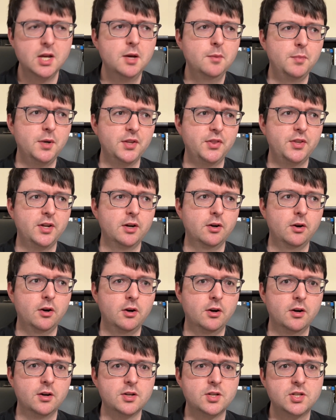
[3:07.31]
but there
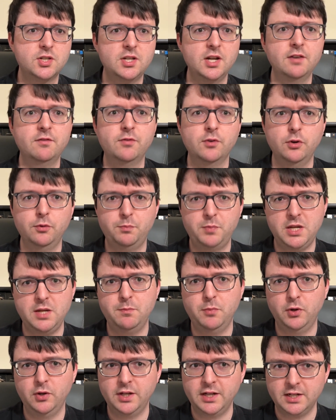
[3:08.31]
are several
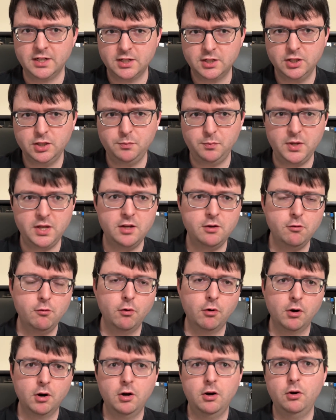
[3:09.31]
people it could be who
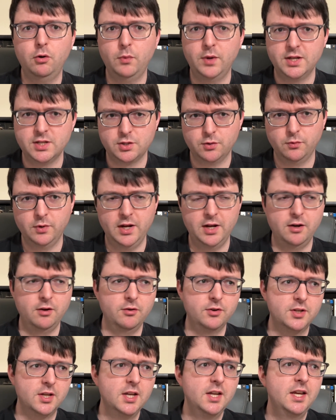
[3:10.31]
are always around